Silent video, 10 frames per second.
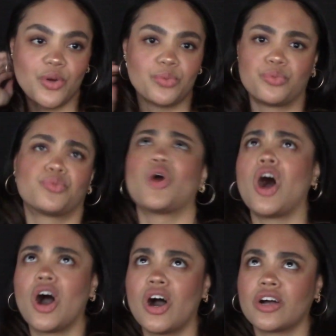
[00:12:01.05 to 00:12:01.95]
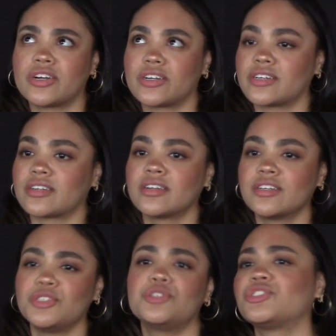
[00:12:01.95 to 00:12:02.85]
wrong or
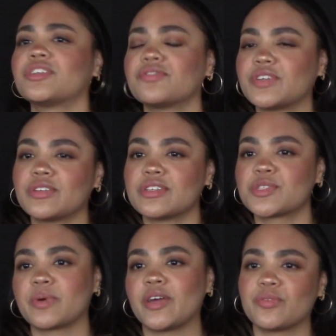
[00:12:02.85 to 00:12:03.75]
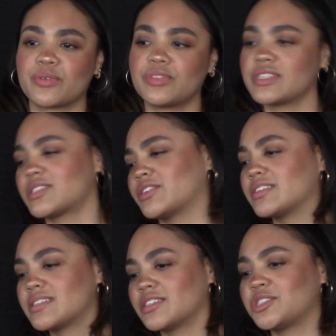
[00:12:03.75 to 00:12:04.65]
you shouldn't feel this way over this
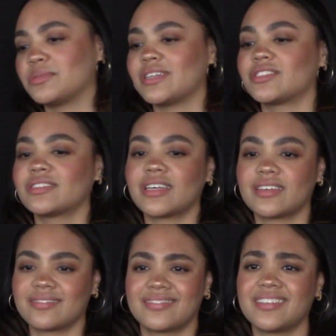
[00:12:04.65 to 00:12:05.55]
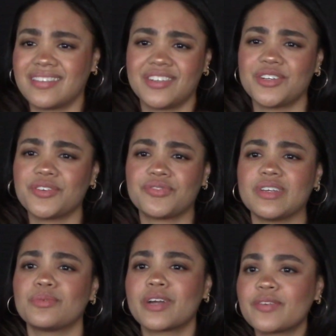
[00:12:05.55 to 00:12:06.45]
certain situation. Like, they're your
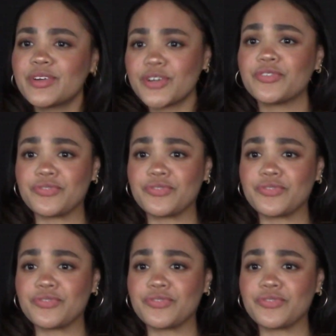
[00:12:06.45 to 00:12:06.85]
feel, whatever you're